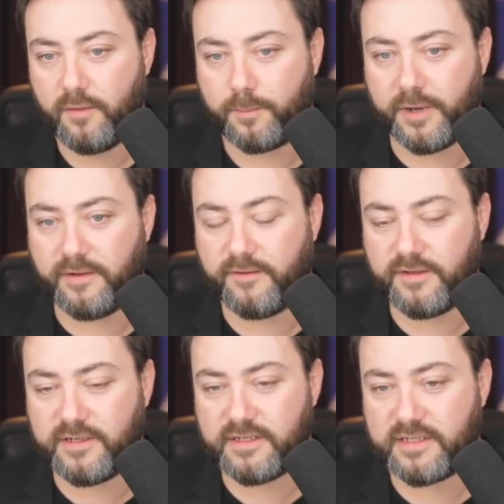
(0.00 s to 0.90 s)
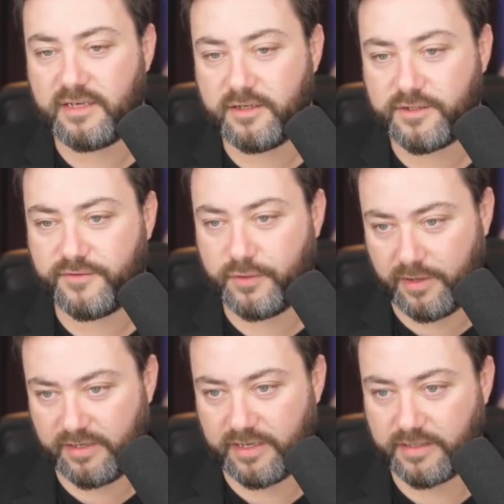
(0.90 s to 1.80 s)
By the distinctness of two
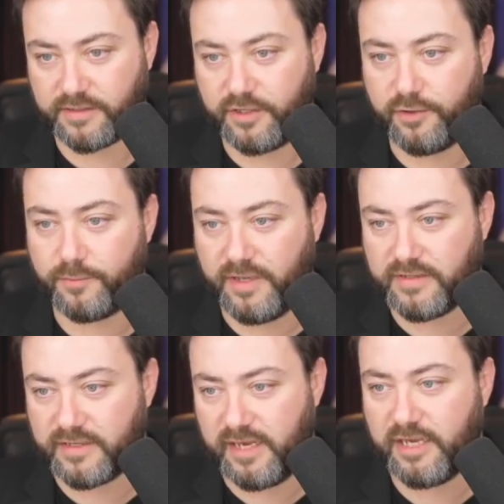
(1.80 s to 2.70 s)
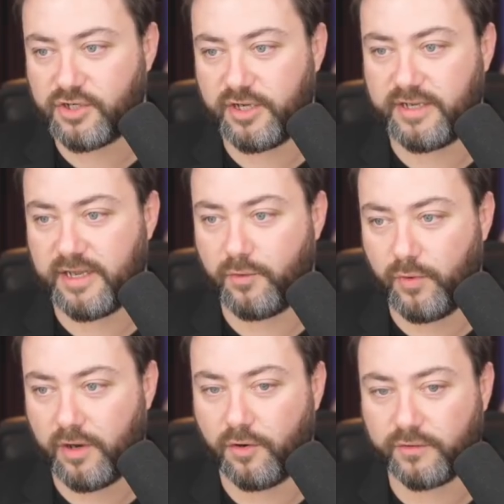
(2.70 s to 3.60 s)
ideas, Hume means that each idea
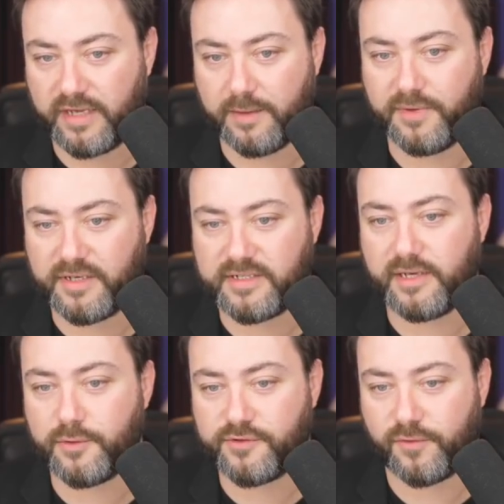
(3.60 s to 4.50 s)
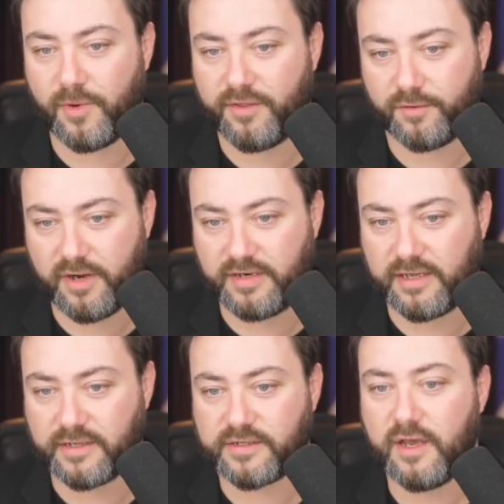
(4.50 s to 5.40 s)
we hold can be distinguished from other
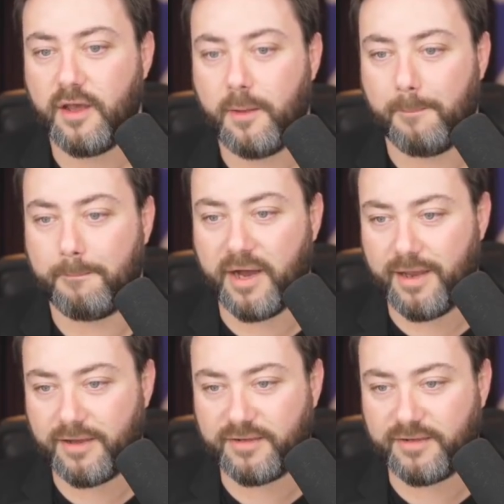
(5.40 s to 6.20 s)
ideas by our